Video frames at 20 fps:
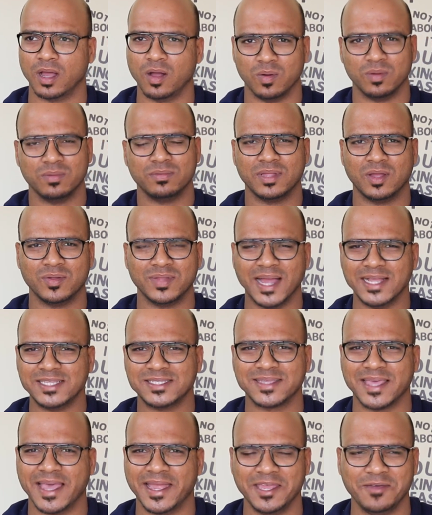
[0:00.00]
Oh, now
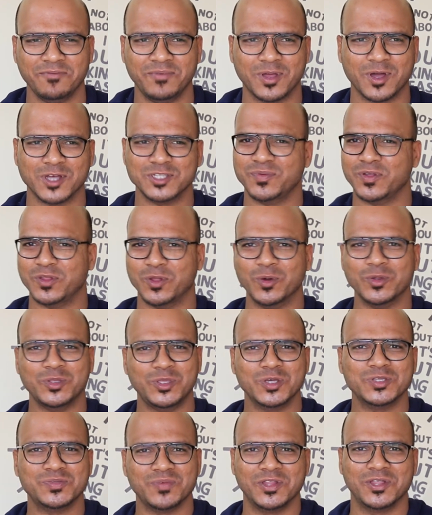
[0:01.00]
that's scary because we don't
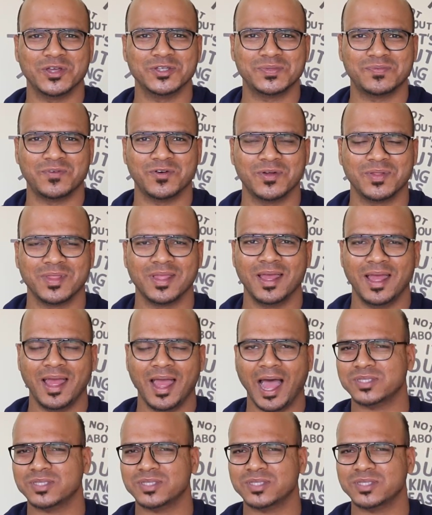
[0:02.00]
use Windows Phone.